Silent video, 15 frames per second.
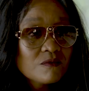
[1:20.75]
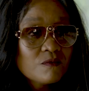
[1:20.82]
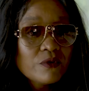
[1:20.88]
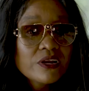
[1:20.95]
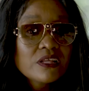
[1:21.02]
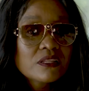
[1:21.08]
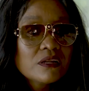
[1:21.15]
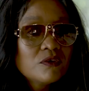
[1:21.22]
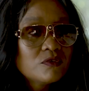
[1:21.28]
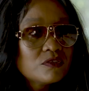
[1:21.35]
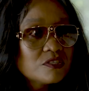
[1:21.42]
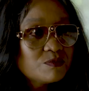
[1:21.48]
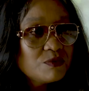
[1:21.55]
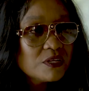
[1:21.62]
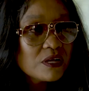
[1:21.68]
We're not allowed
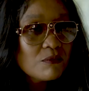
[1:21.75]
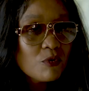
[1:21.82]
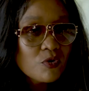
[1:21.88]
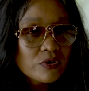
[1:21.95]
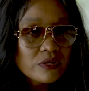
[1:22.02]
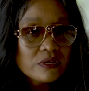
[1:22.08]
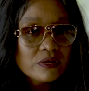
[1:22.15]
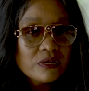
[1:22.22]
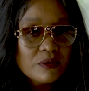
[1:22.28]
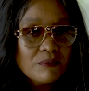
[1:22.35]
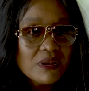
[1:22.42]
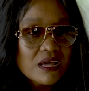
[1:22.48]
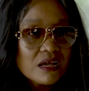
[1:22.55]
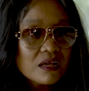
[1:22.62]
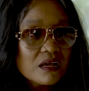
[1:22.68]
to speak about the
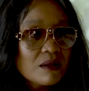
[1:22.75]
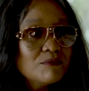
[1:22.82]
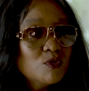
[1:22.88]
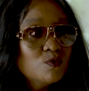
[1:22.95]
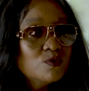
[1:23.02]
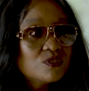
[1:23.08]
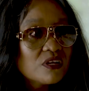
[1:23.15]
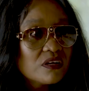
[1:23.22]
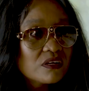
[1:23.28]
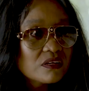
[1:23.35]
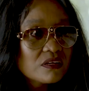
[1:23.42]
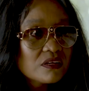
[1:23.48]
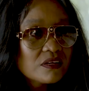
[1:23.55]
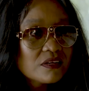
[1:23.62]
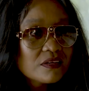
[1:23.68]
black abuser,
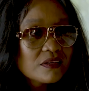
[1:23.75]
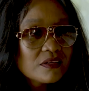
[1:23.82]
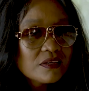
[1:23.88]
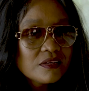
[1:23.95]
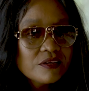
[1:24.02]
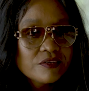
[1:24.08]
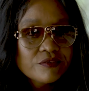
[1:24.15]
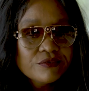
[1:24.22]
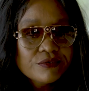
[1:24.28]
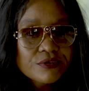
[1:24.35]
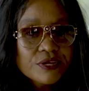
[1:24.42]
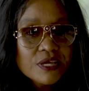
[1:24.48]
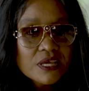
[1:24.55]
you know?